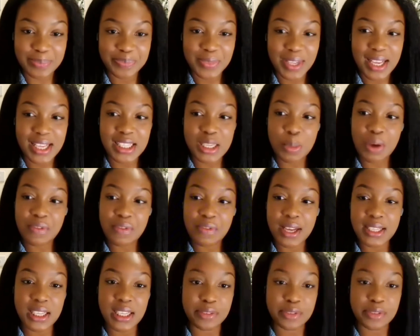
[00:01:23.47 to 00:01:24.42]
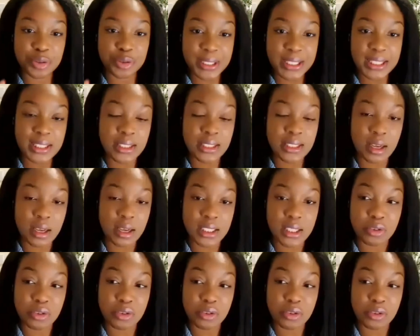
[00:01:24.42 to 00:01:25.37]
Some of us have treated
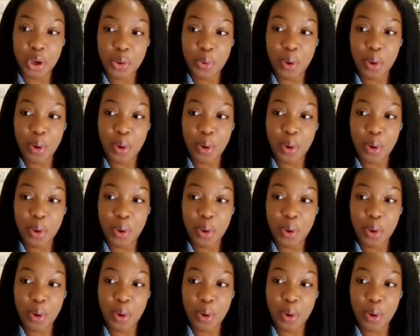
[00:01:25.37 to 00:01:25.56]
ourselves so